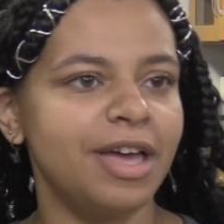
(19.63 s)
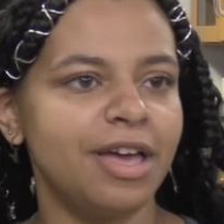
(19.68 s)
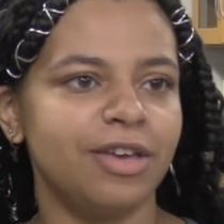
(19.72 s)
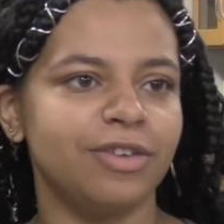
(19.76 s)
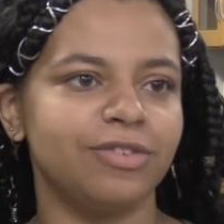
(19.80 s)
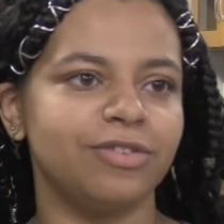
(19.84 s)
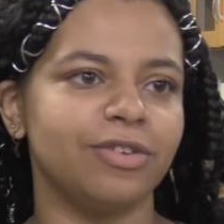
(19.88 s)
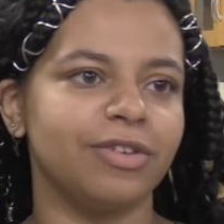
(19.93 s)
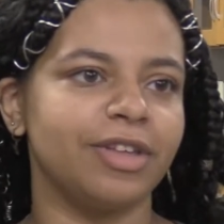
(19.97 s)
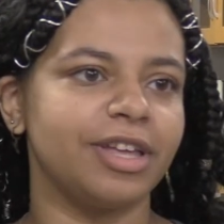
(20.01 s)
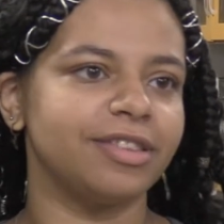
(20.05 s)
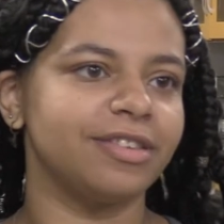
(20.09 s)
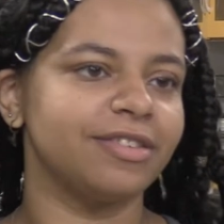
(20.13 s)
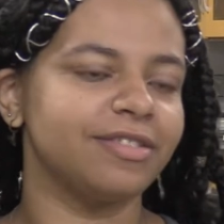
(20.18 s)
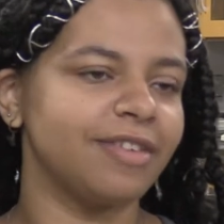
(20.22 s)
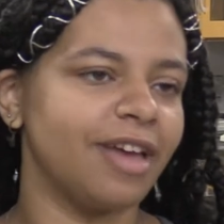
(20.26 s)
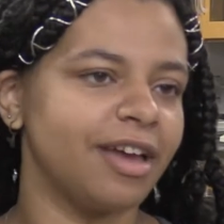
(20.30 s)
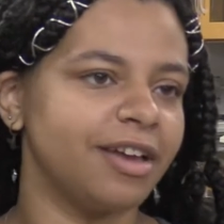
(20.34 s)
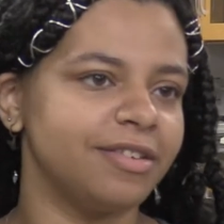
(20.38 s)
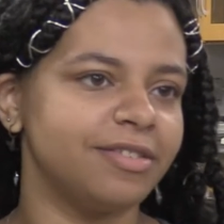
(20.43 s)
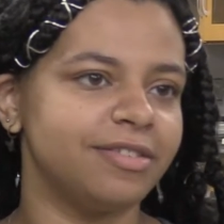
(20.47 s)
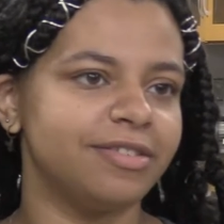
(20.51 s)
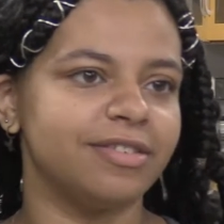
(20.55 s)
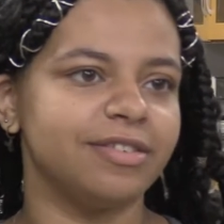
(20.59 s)
so like the
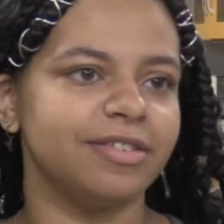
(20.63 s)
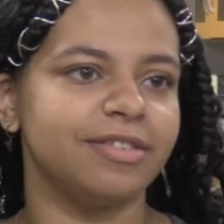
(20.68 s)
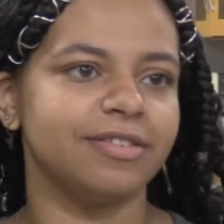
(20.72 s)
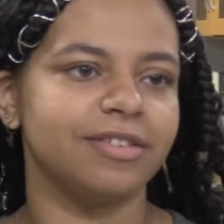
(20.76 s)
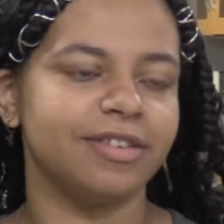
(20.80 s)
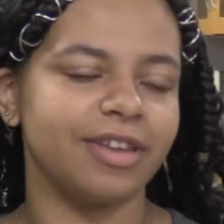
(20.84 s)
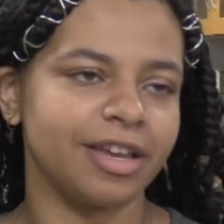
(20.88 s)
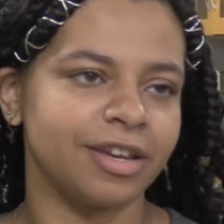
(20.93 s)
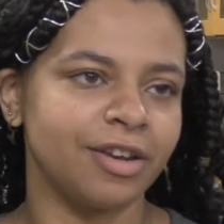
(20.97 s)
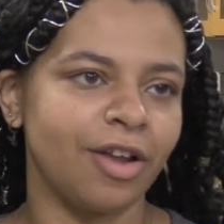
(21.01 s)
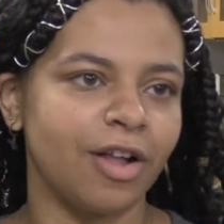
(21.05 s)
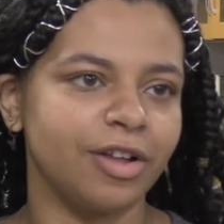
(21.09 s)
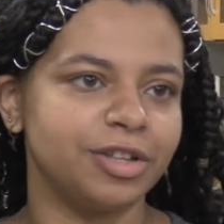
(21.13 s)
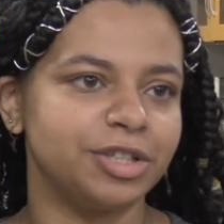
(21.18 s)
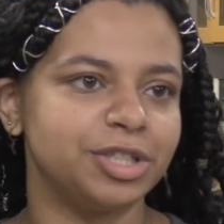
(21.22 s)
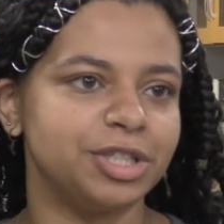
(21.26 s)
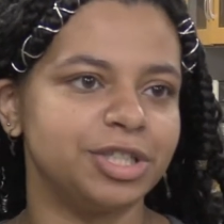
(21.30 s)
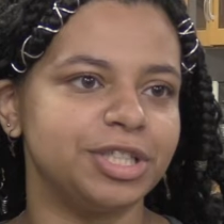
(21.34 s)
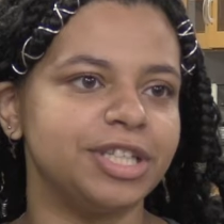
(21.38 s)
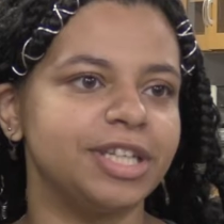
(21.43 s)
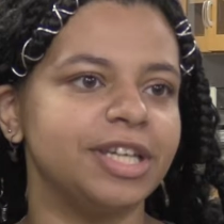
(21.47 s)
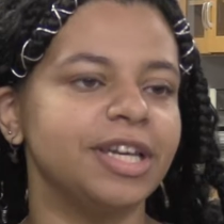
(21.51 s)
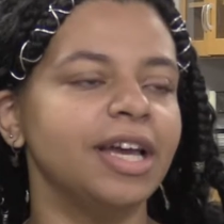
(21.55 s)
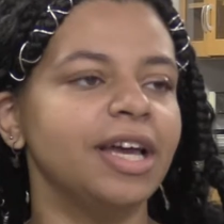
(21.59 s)
sciences, the
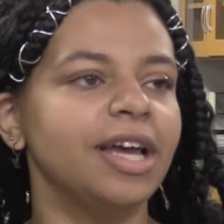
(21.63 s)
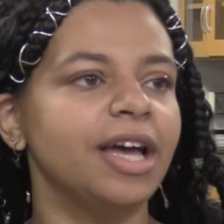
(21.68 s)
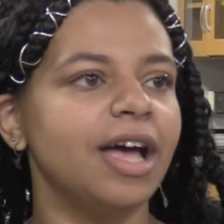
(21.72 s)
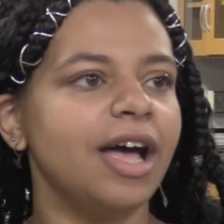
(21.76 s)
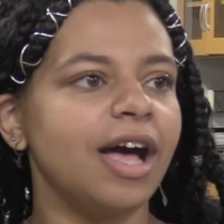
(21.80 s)
technology.